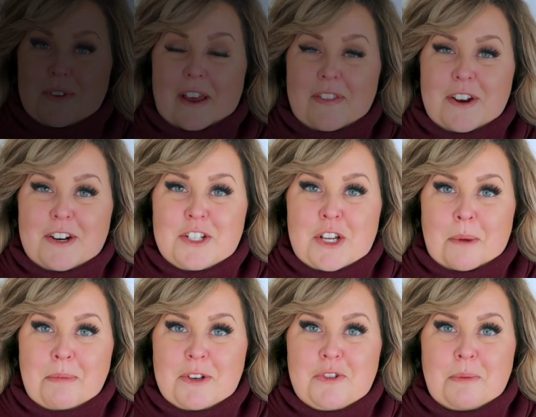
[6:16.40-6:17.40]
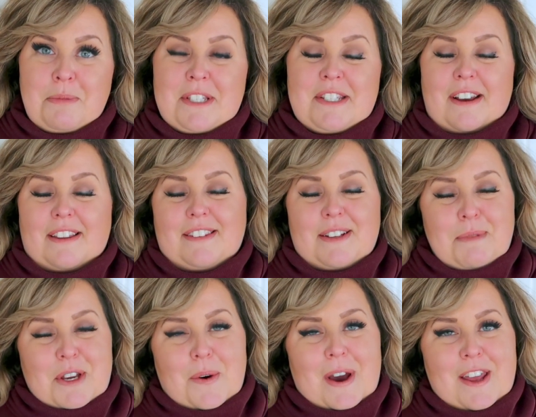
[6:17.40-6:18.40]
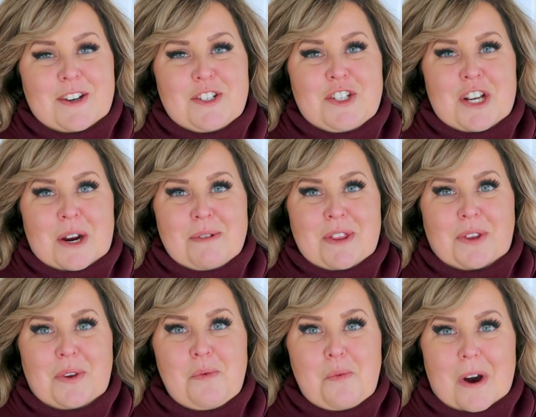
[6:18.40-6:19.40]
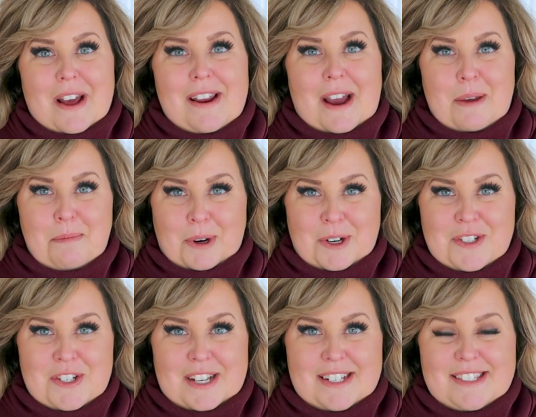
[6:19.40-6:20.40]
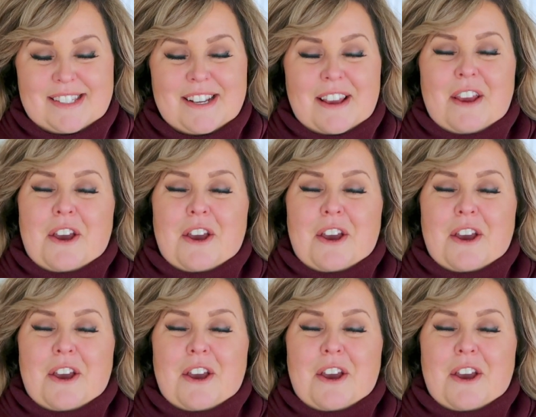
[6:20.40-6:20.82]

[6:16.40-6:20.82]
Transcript: so now that our shopping trip is done, let me go ahead and share with you what I purchased.